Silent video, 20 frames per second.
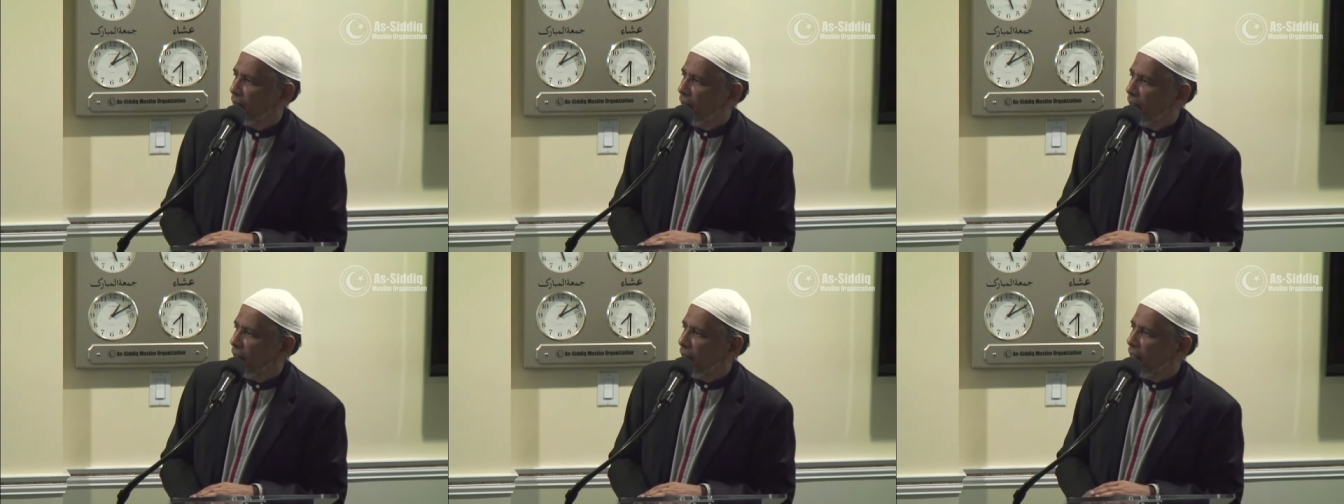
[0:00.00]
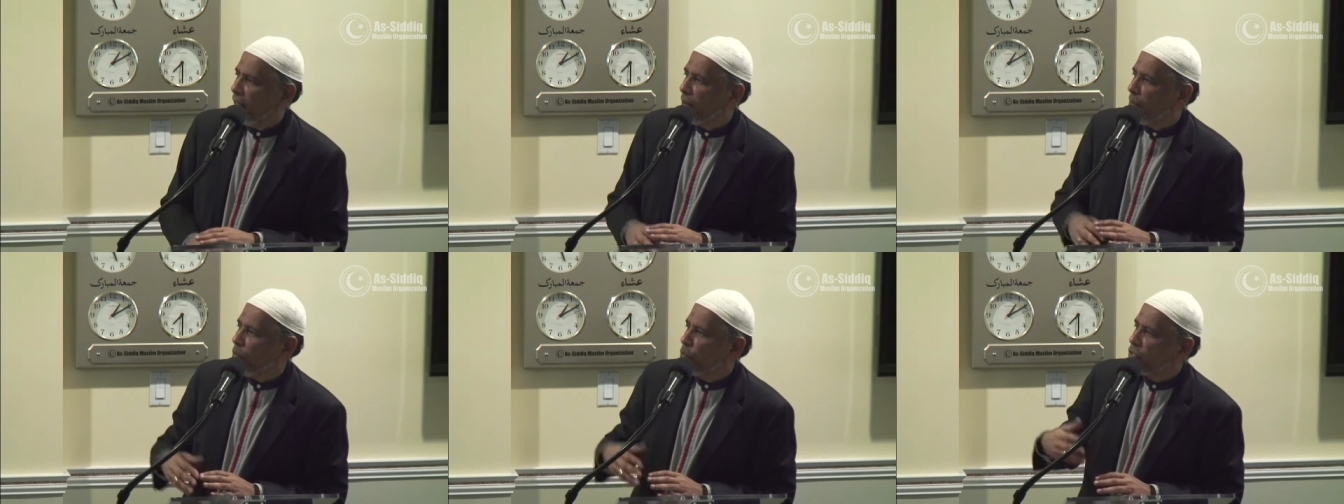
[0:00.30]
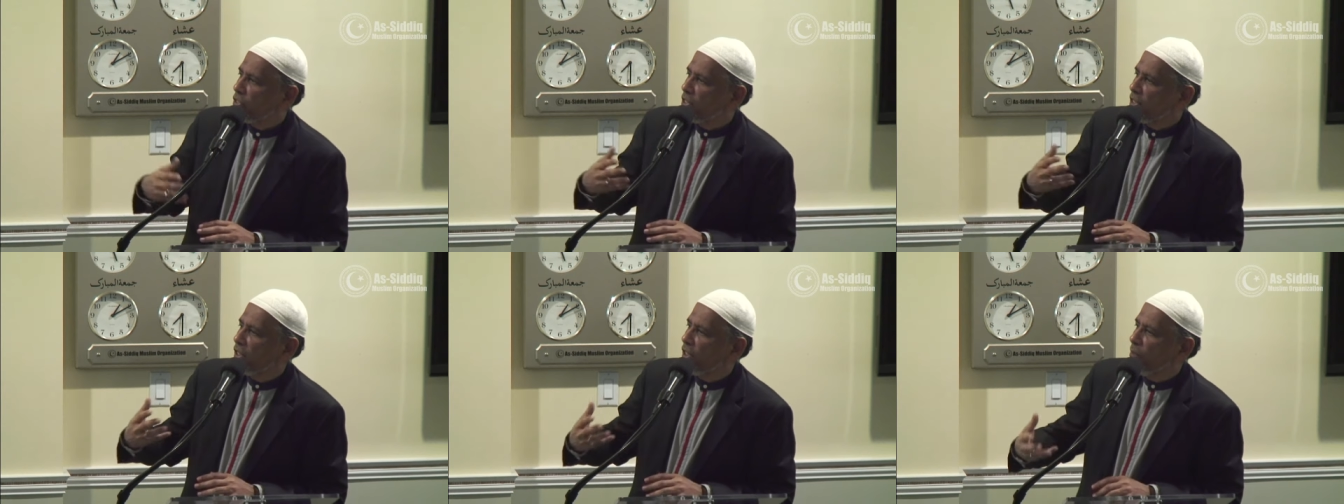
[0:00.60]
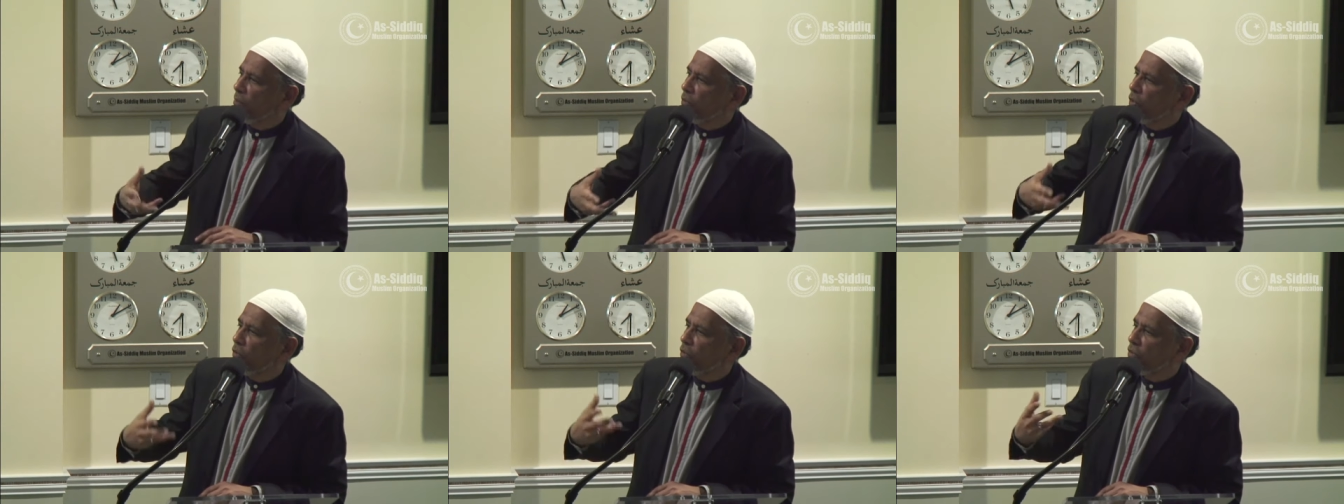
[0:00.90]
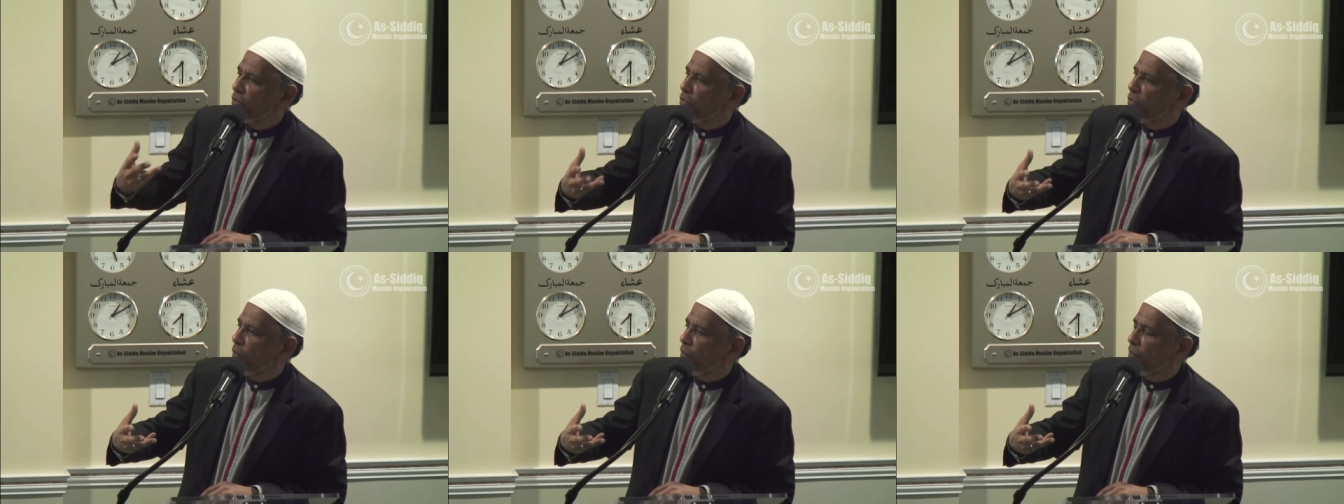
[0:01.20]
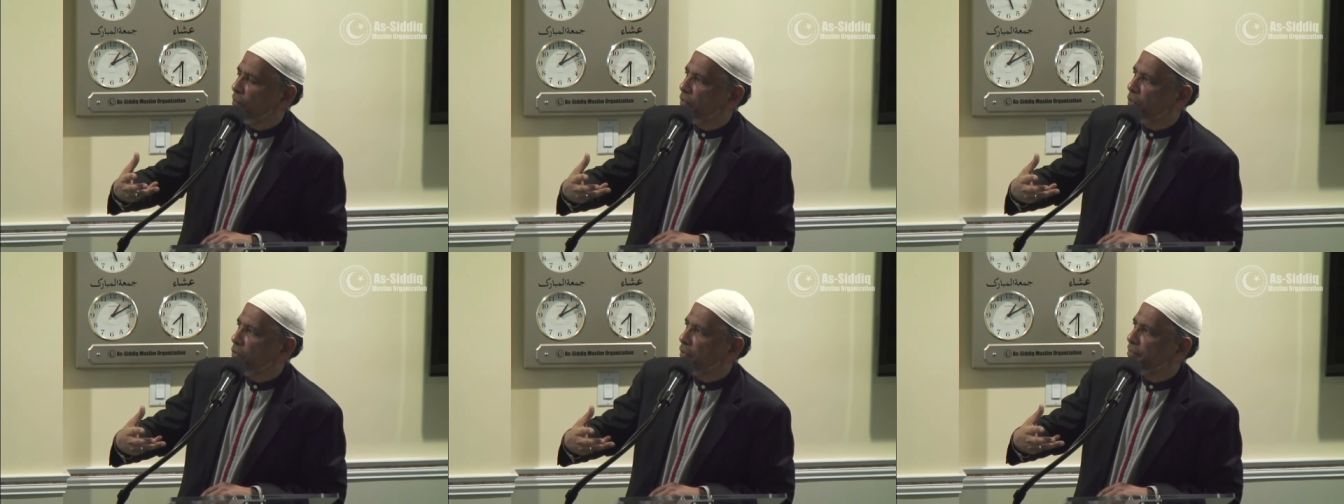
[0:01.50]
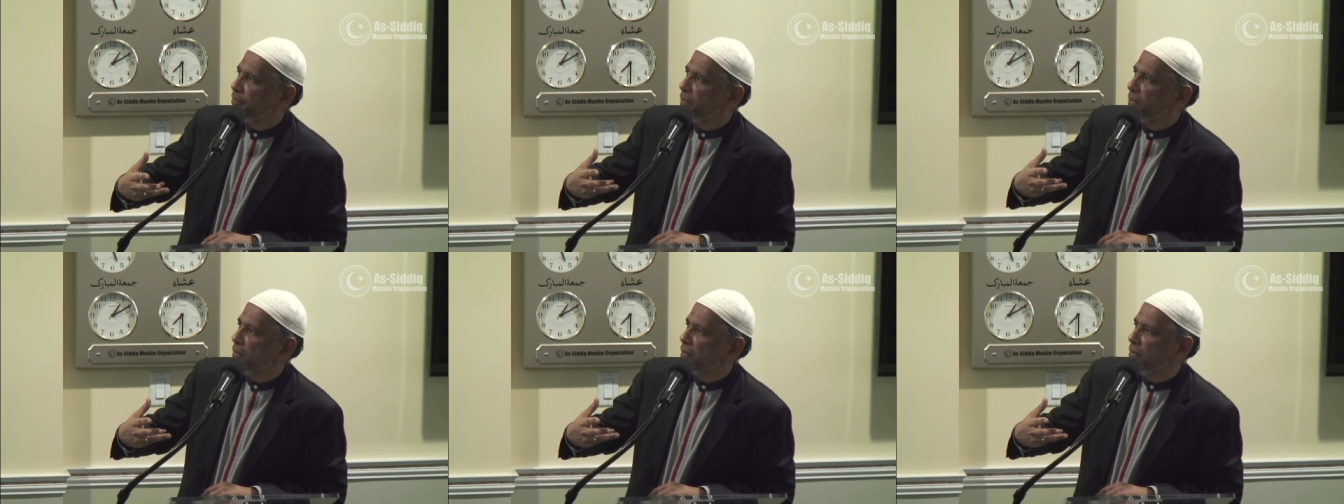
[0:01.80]
a Muslim looks to,
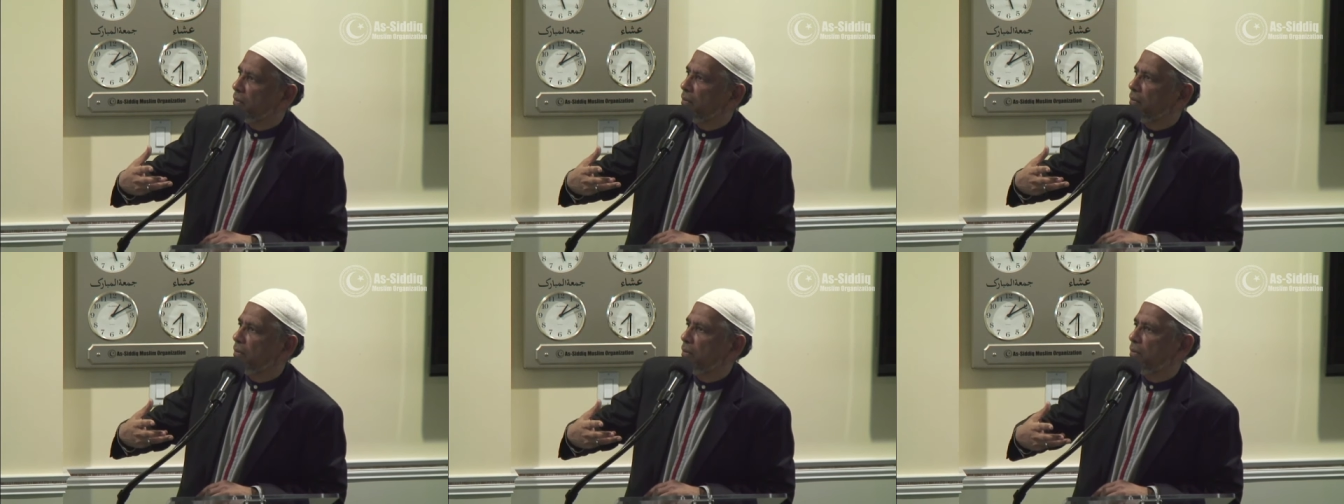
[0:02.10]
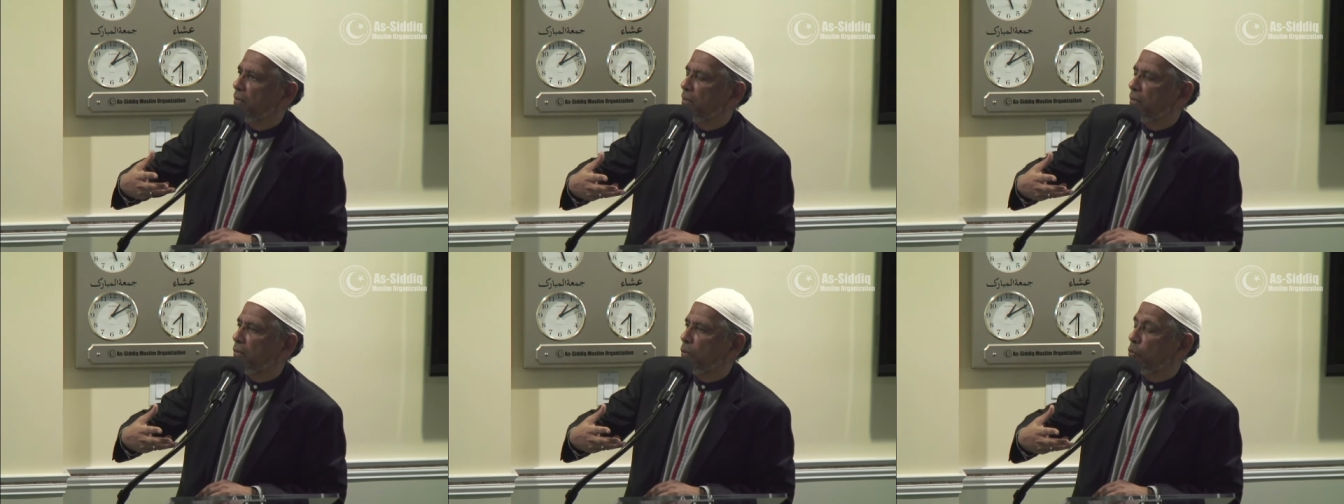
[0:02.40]
to,